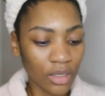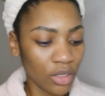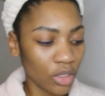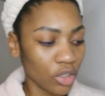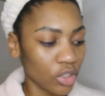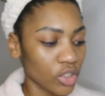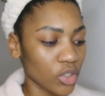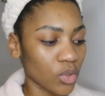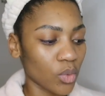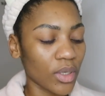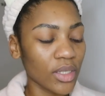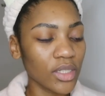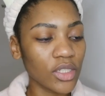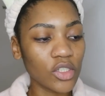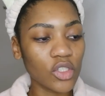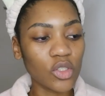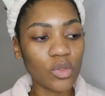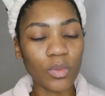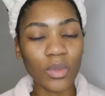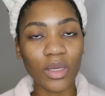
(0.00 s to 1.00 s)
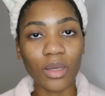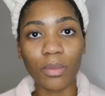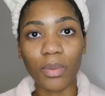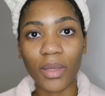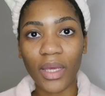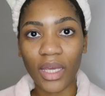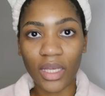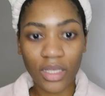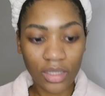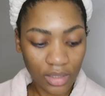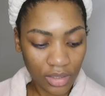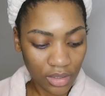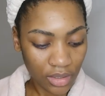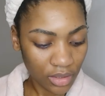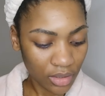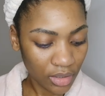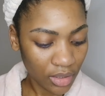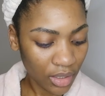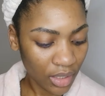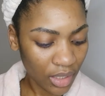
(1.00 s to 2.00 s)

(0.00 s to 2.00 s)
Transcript: because you want it to be a paste,